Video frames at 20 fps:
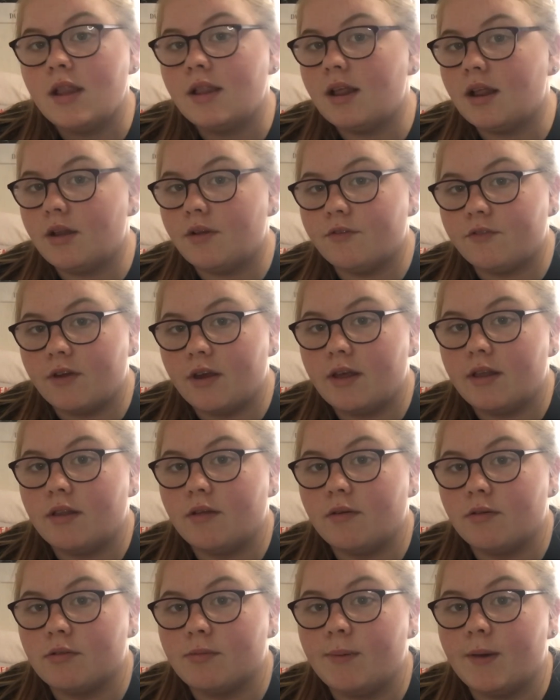They loved it,
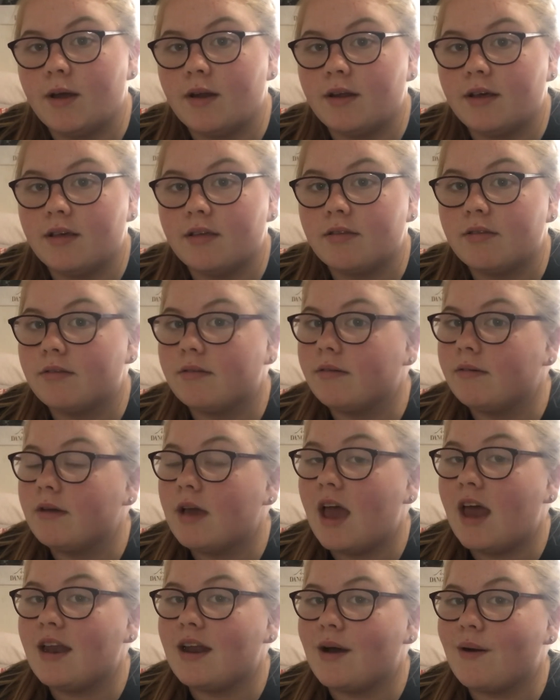though, to be honest.
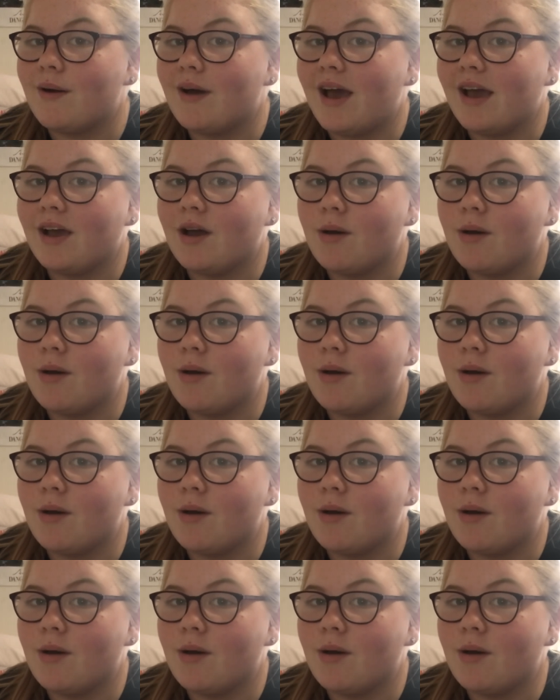And now I